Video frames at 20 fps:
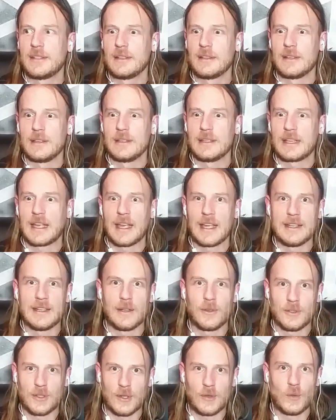had to like
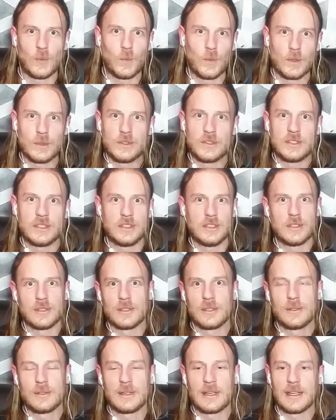hide out down the woods, and you
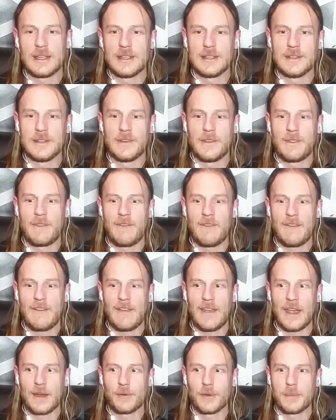know, and
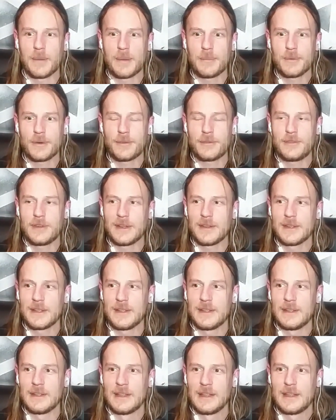I remember
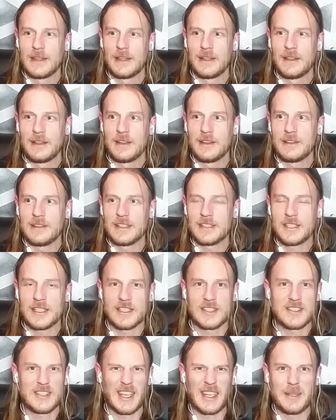feeling this
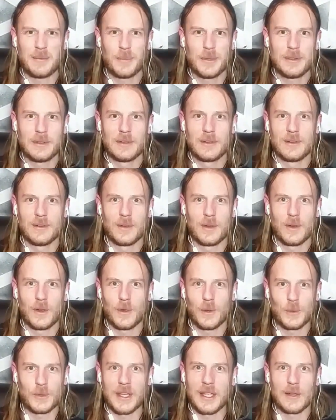excitement
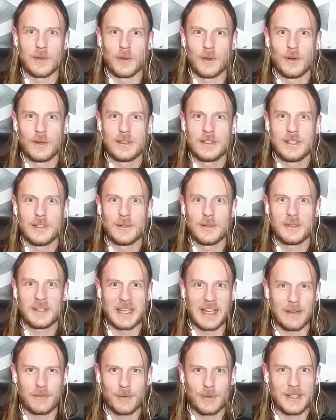all day long. You know,
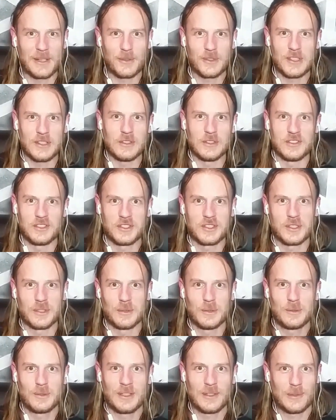like everyone else is in
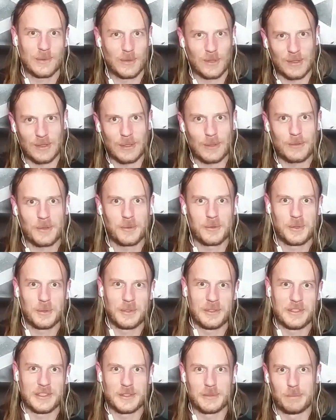school, they're they're all
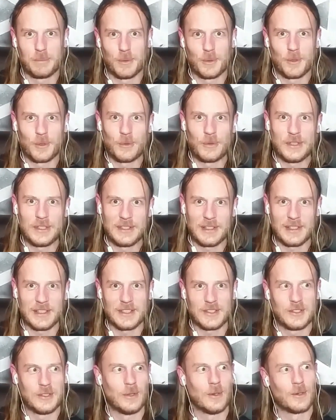doing this boring
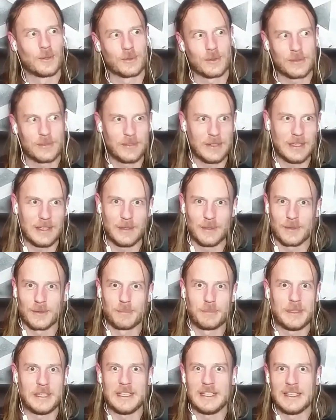like geography
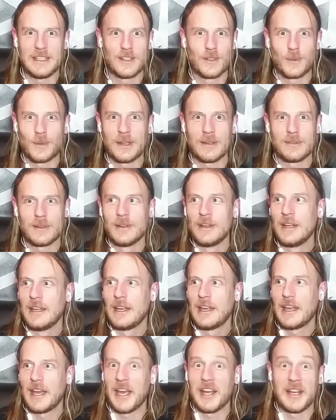or PE or whatever,
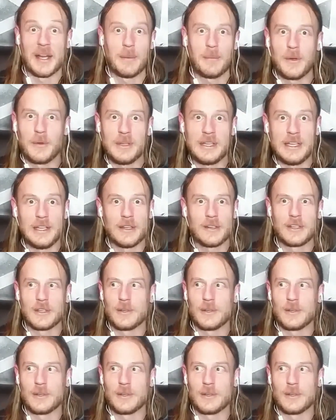and I'm, you